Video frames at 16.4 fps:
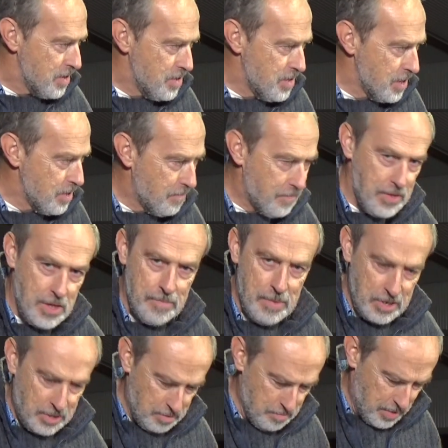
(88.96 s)
know from the
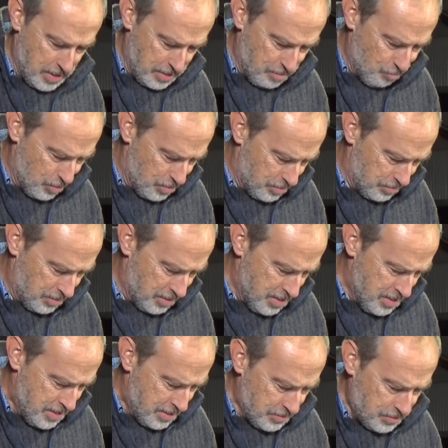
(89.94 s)
motorbike world,
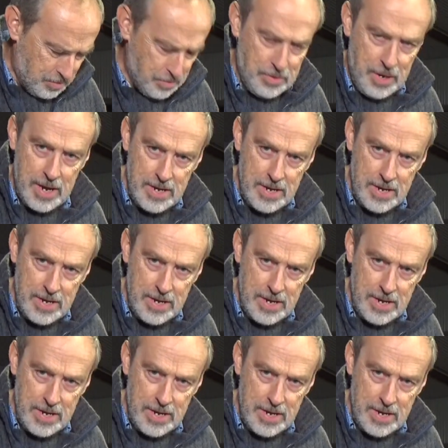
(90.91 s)
and it's called